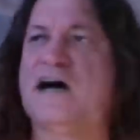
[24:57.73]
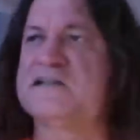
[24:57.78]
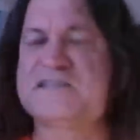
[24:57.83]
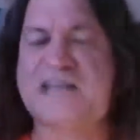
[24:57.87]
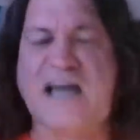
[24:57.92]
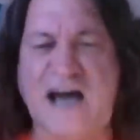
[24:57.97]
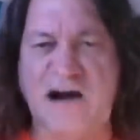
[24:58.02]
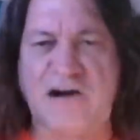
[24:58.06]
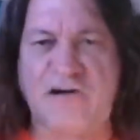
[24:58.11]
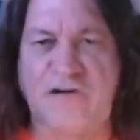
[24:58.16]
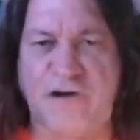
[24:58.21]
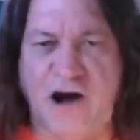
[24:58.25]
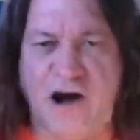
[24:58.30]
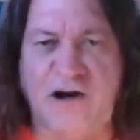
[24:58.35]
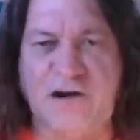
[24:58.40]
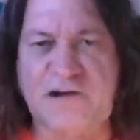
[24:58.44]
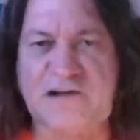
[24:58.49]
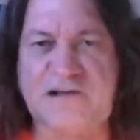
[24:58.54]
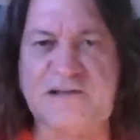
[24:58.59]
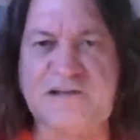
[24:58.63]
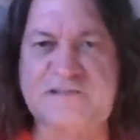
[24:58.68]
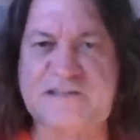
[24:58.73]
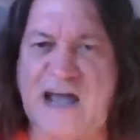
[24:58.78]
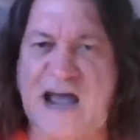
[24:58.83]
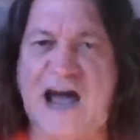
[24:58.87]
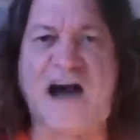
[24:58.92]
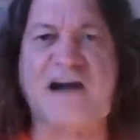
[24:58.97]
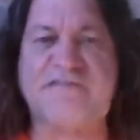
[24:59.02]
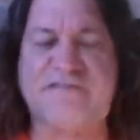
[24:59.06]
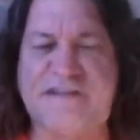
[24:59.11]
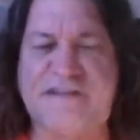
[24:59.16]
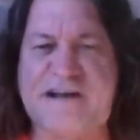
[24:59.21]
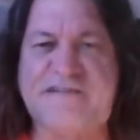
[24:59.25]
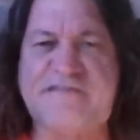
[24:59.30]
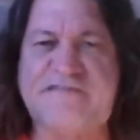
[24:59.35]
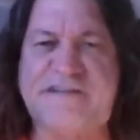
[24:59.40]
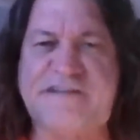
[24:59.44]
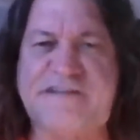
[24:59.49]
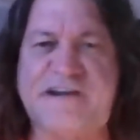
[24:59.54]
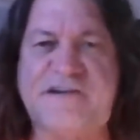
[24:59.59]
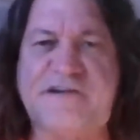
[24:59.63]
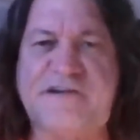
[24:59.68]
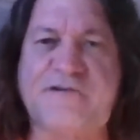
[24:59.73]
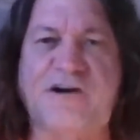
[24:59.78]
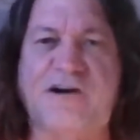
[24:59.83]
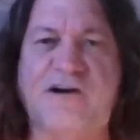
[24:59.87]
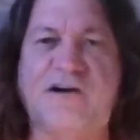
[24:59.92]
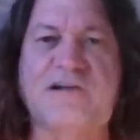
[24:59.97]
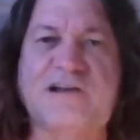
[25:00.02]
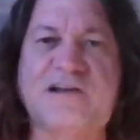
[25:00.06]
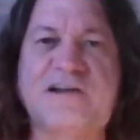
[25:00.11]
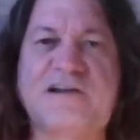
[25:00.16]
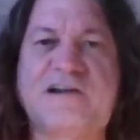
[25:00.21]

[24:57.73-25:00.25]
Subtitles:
They are wrong. They are very, very wrong.